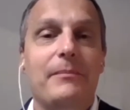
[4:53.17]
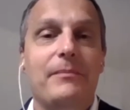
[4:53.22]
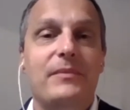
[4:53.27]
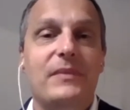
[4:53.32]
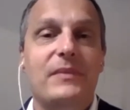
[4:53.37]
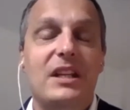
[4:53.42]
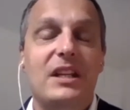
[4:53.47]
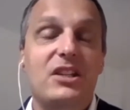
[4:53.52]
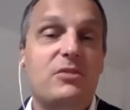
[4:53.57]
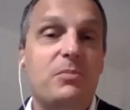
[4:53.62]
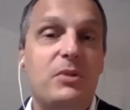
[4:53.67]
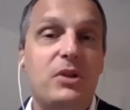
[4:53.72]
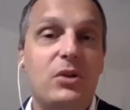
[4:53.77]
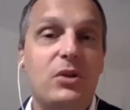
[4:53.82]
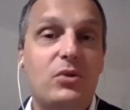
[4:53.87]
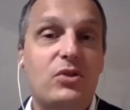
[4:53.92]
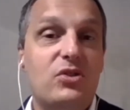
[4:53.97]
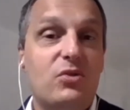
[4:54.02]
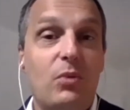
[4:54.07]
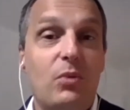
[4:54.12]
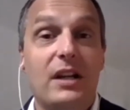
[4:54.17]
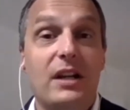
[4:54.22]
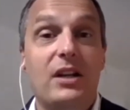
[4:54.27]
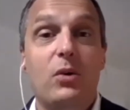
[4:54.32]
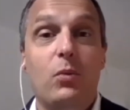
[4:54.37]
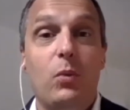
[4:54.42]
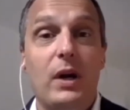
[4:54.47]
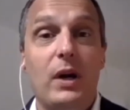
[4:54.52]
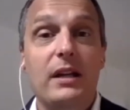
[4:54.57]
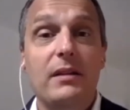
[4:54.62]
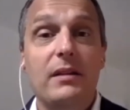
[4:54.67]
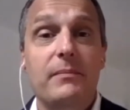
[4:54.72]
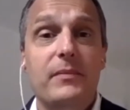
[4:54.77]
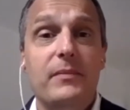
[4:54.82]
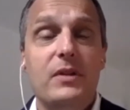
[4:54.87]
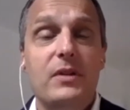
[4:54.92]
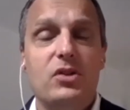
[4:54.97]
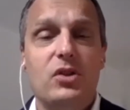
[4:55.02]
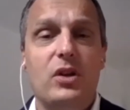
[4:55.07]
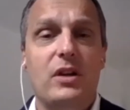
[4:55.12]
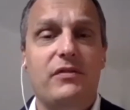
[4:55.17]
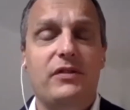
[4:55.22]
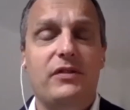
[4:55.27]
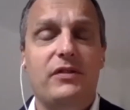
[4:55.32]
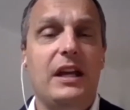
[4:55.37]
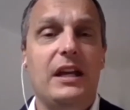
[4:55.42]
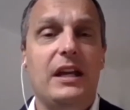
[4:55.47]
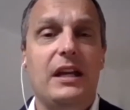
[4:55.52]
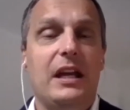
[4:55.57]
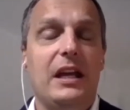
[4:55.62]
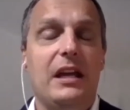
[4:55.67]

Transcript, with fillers: disputes right away. So if they